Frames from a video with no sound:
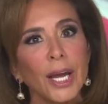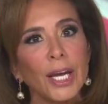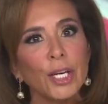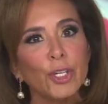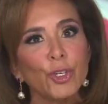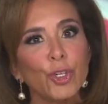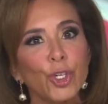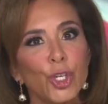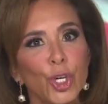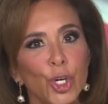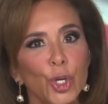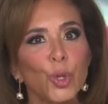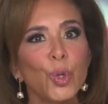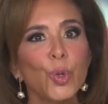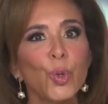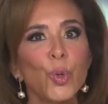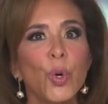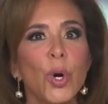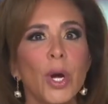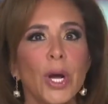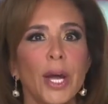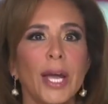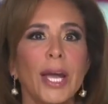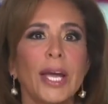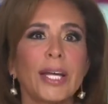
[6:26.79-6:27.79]
And
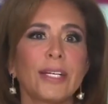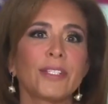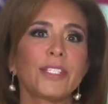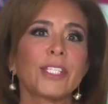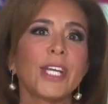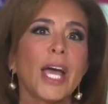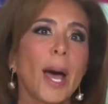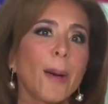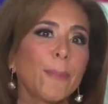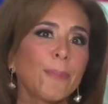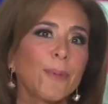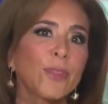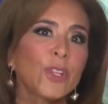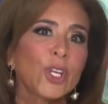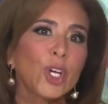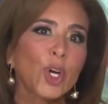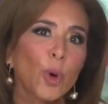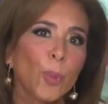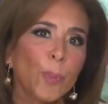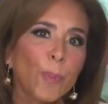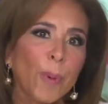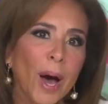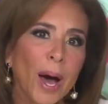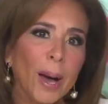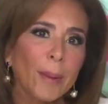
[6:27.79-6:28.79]
you and top of the
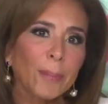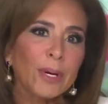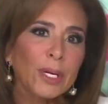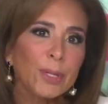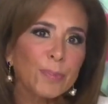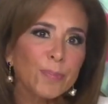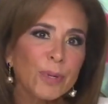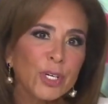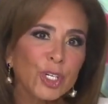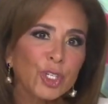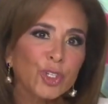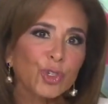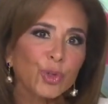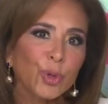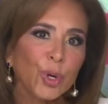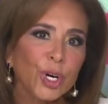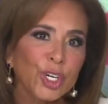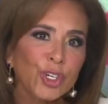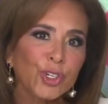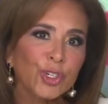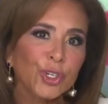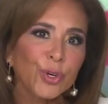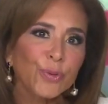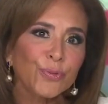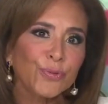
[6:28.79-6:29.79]
Obama
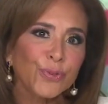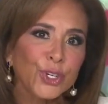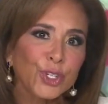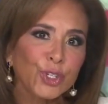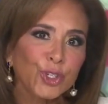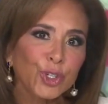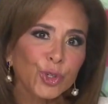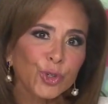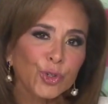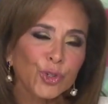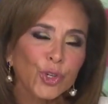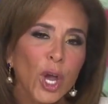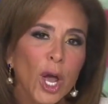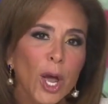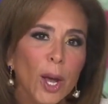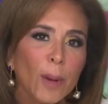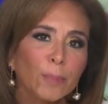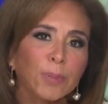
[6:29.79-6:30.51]
administration officials